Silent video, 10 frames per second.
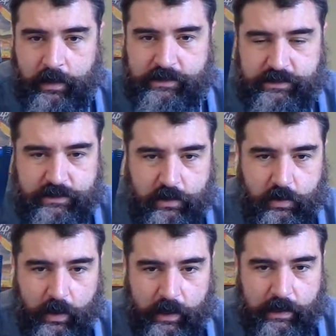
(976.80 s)
So
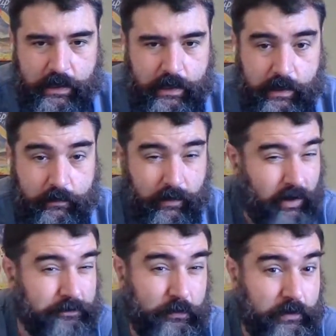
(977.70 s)
I
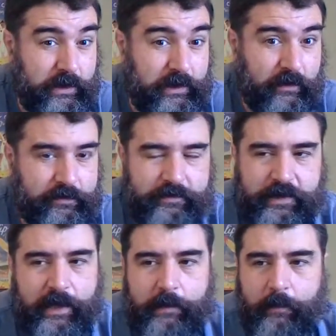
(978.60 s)
also really love this
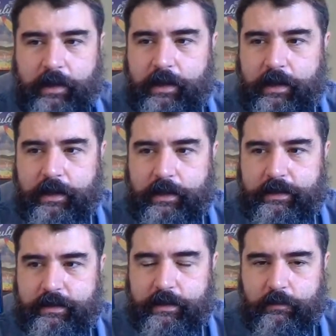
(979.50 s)
game,
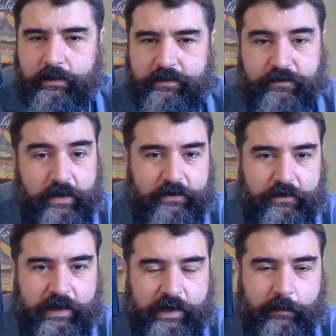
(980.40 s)
and it was
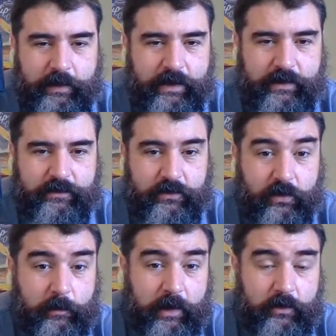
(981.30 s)
frustrating because it
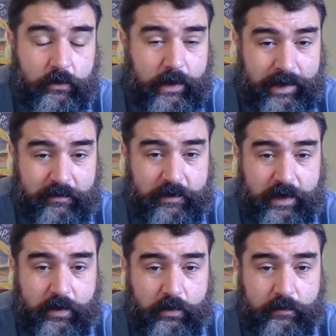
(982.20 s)
took about half an
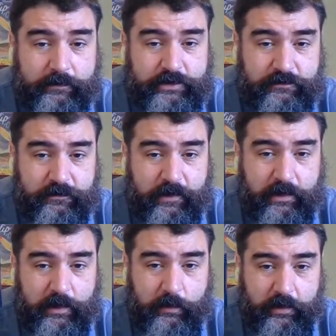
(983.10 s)
hour of
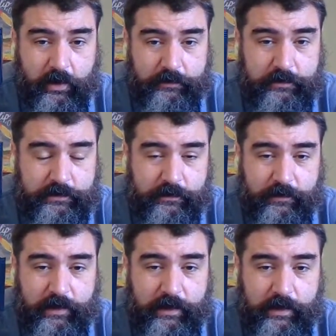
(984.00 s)
fiddling with the cartridge to
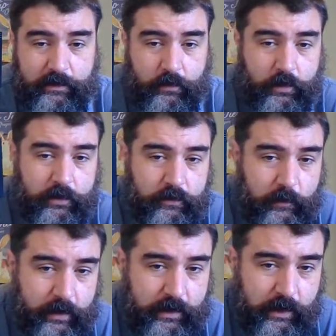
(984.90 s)
finally get it to work, so I
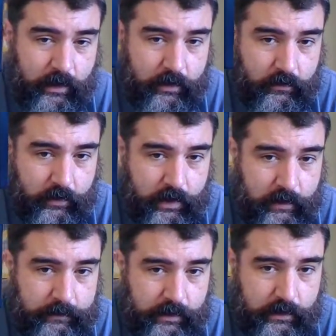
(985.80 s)
bought another
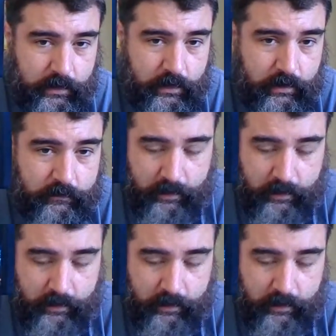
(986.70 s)
copy of